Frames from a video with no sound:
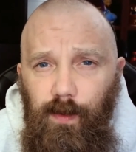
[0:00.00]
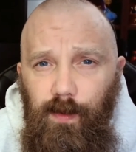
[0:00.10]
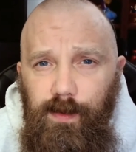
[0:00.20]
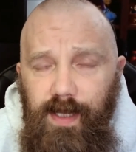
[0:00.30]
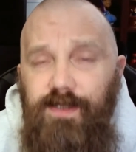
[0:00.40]

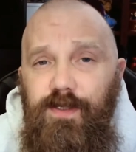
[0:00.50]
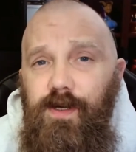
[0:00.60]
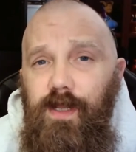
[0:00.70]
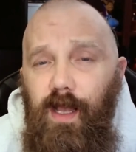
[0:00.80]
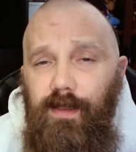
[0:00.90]

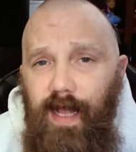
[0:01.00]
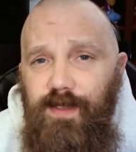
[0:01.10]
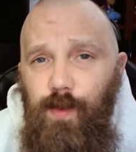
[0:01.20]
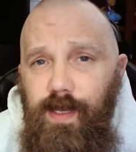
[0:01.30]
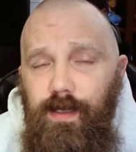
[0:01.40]

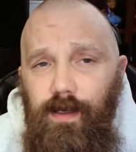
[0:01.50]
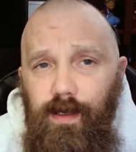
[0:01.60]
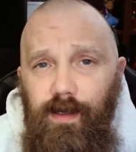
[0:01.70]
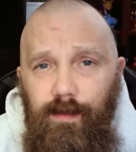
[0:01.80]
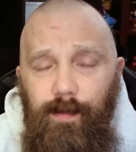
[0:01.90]
last week,
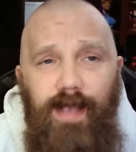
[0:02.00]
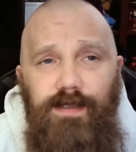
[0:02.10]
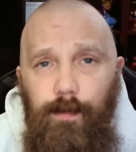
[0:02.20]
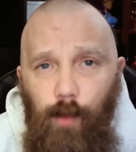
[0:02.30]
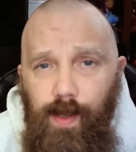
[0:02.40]
in the
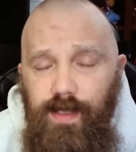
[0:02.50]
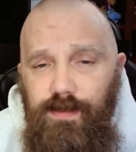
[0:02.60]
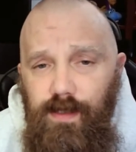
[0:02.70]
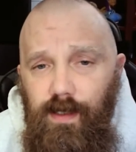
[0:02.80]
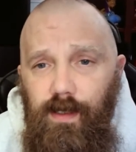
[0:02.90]
past couple
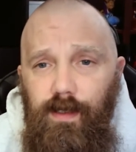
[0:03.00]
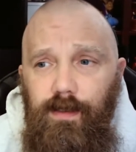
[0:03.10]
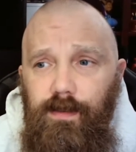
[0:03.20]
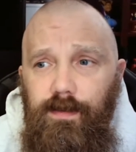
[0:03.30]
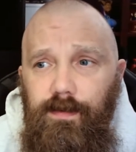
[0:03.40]
weeks,
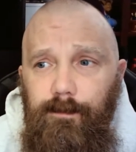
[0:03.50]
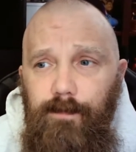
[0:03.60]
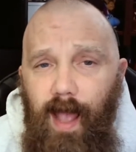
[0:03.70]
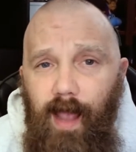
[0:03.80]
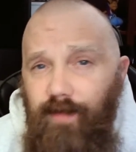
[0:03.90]

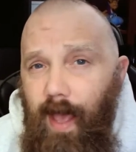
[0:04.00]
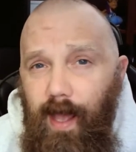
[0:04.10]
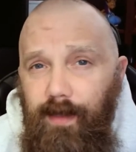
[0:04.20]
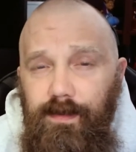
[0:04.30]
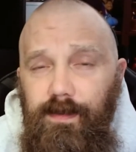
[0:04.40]
I've
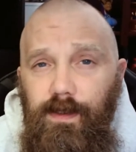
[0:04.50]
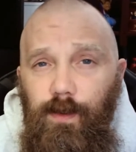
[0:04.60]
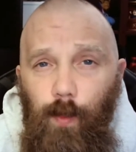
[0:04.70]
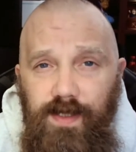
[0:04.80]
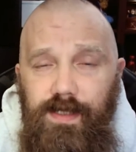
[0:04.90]
had
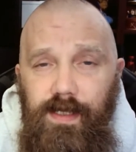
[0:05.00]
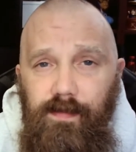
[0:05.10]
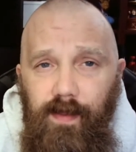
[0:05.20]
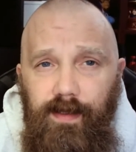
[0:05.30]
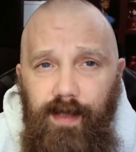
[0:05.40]
whiskey
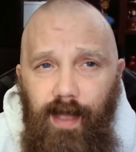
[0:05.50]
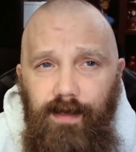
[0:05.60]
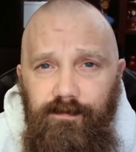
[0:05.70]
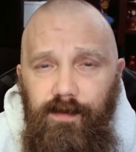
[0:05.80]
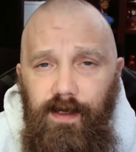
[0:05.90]
that kind
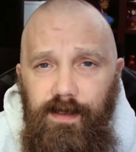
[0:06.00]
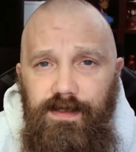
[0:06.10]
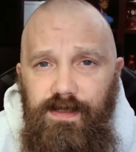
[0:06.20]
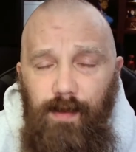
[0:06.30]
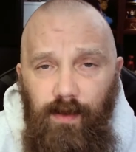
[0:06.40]

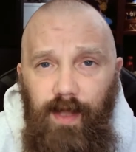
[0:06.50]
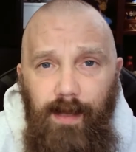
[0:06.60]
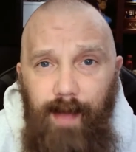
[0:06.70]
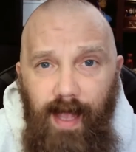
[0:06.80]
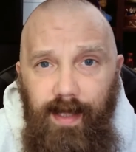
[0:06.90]
of smelled
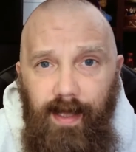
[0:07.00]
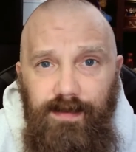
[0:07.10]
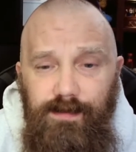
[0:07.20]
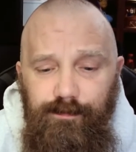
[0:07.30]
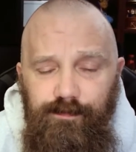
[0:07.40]
like
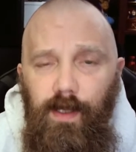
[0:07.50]
pancakes.